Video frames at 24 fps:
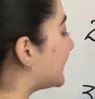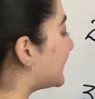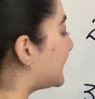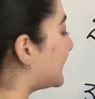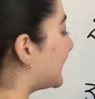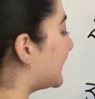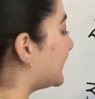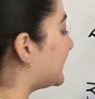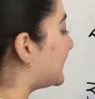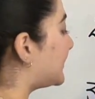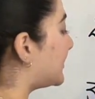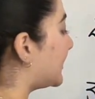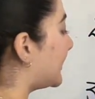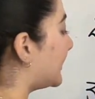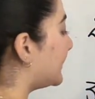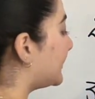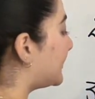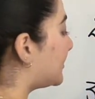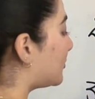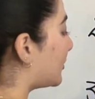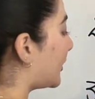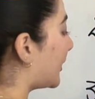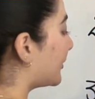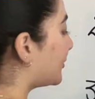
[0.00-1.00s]
the
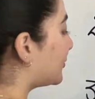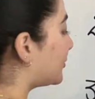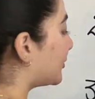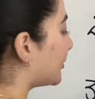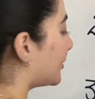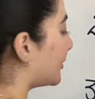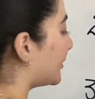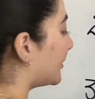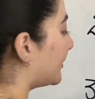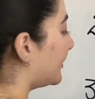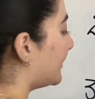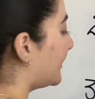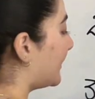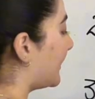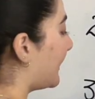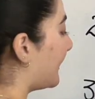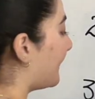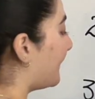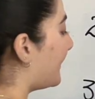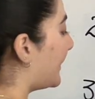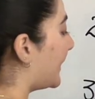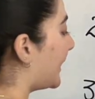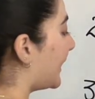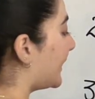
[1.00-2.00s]
sentence structure
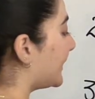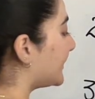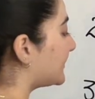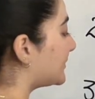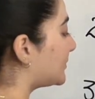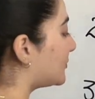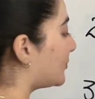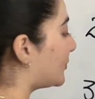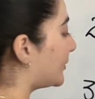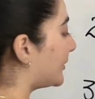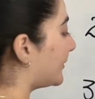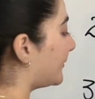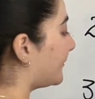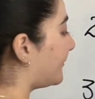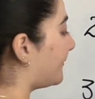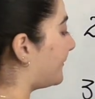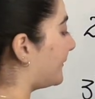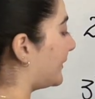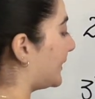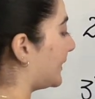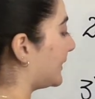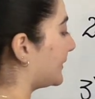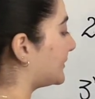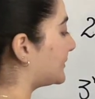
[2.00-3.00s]
past
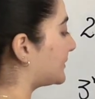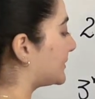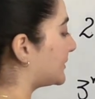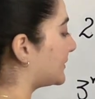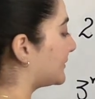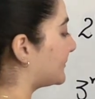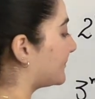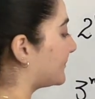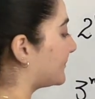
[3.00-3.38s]
perfect.